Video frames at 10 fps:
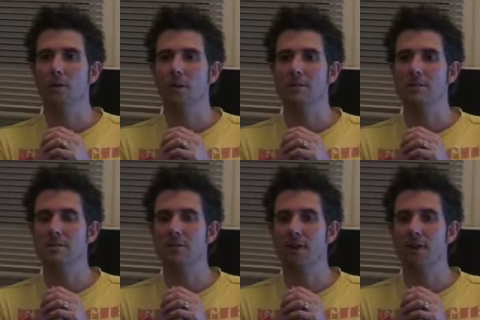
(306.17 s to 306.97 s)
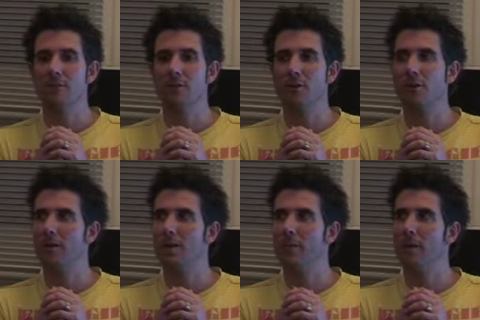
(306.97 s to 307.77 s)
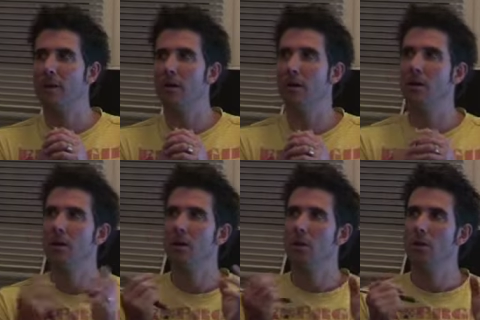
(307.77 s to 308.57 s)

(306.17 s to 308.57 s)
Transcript: You know, it's fine for a client to come in and go, oh,